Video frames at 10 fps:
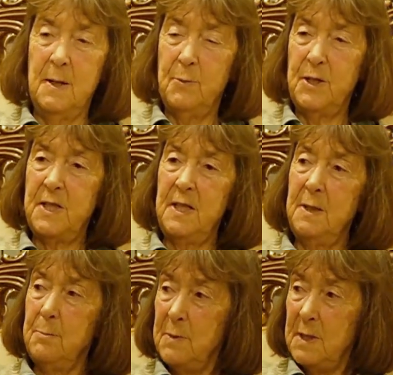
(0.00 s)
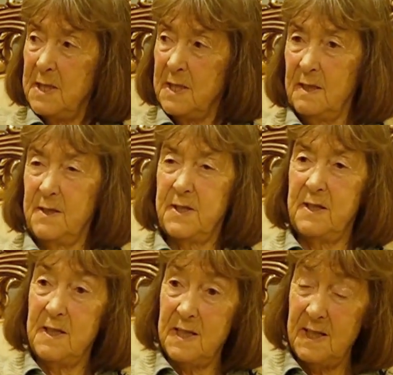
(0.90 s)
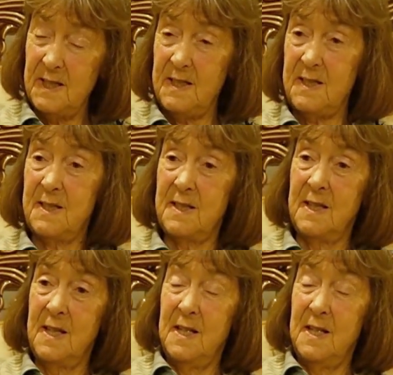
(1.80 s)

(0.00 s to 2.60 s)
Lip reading: but in the mid hills in the east